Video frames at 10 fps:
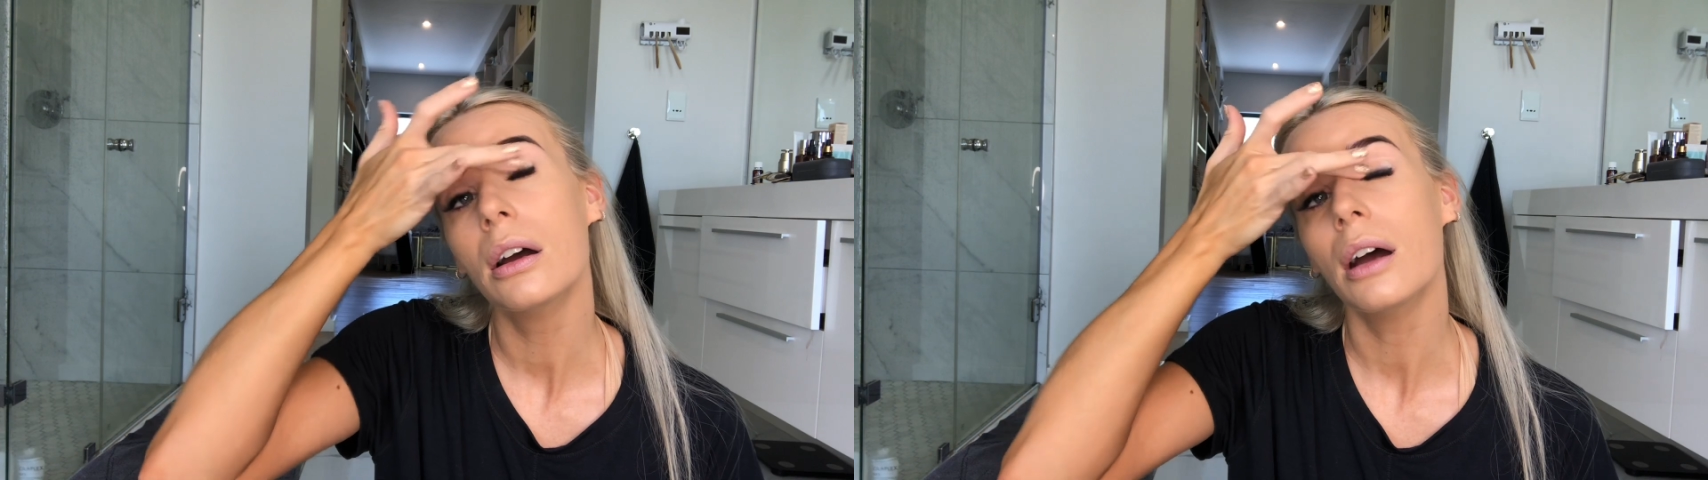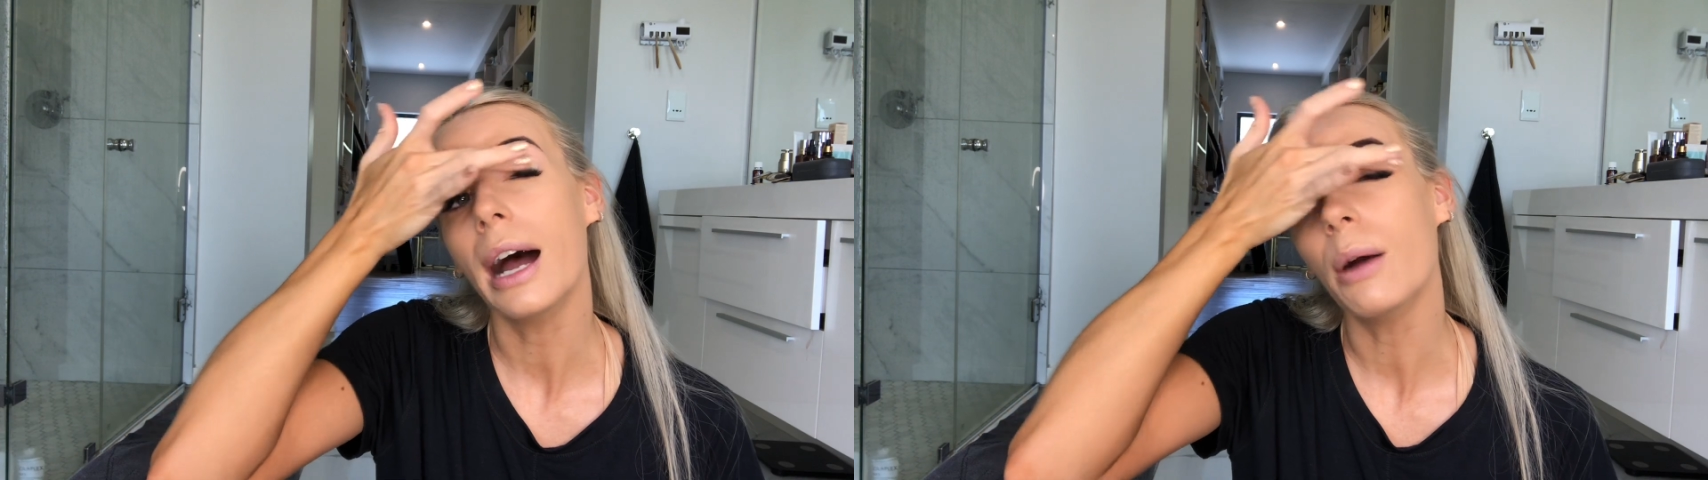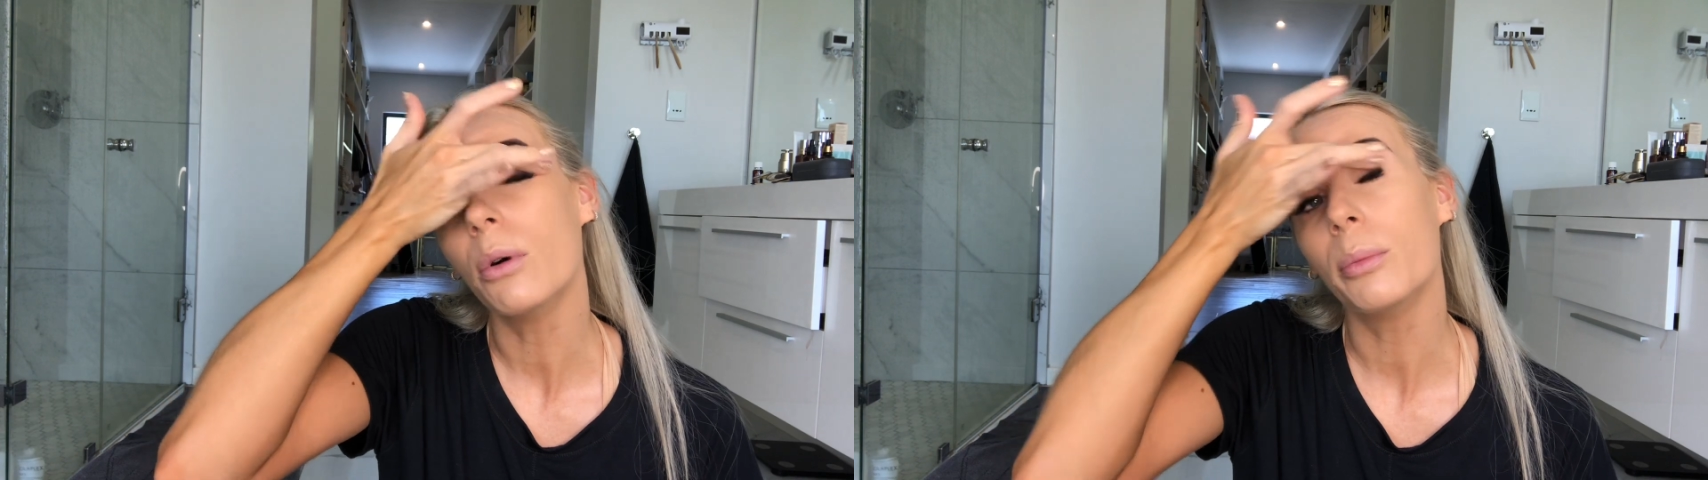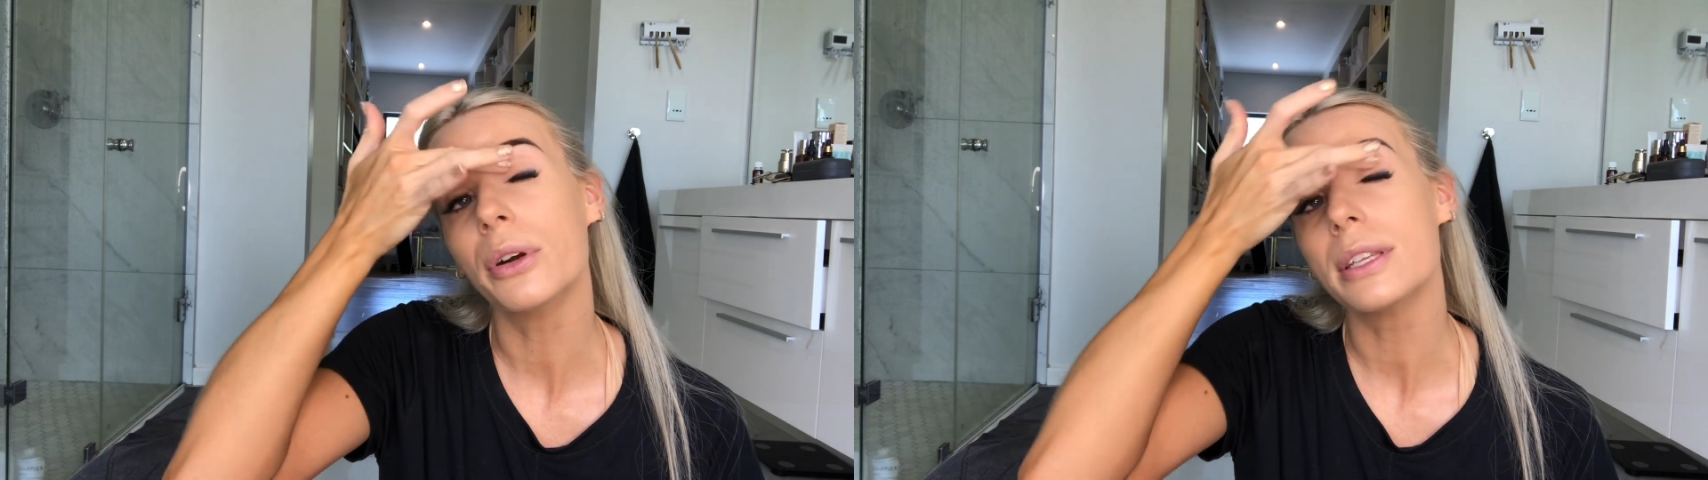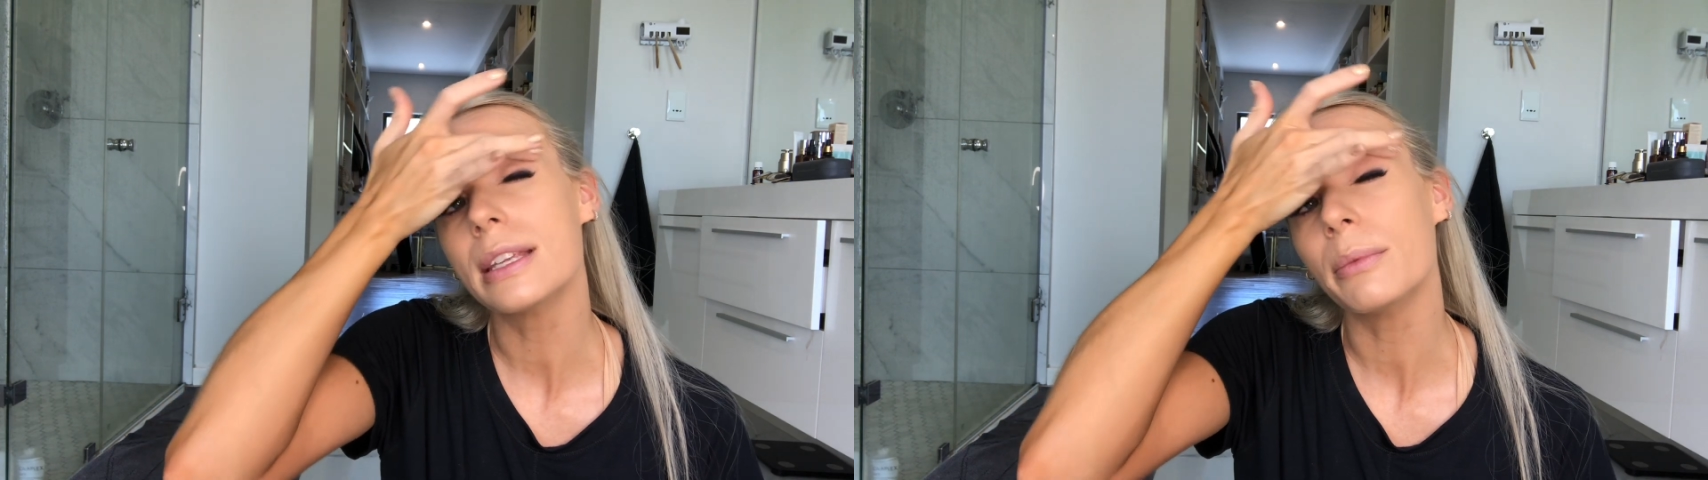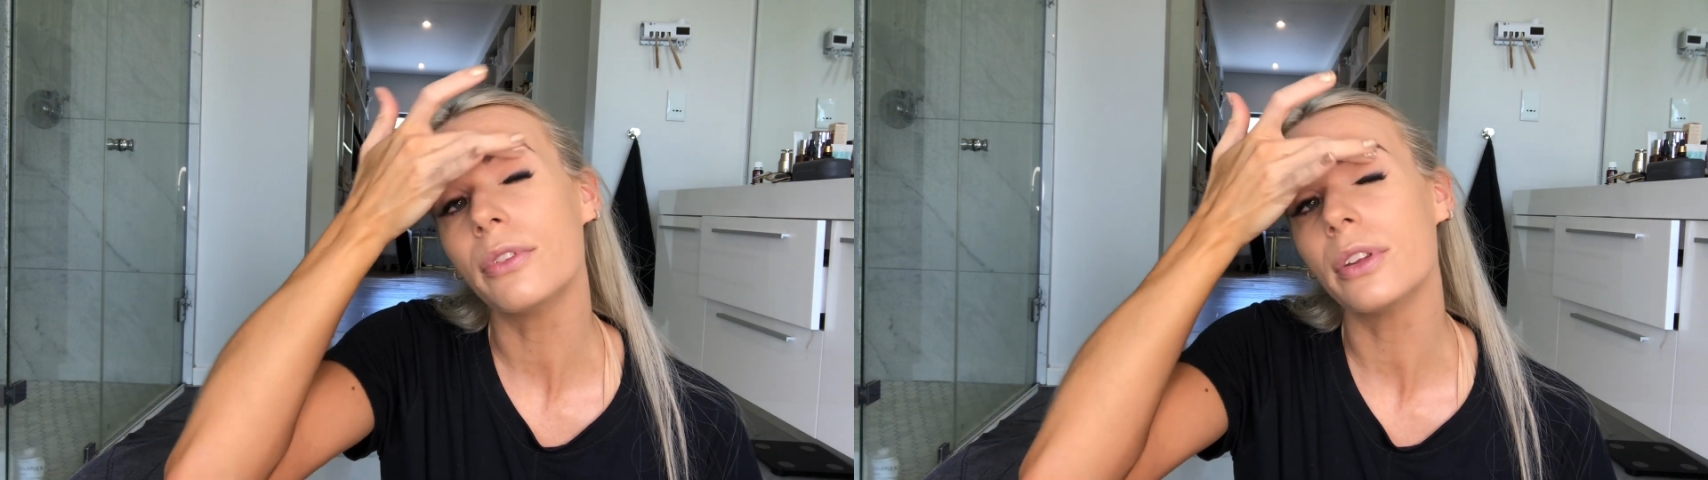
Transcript: I will put some of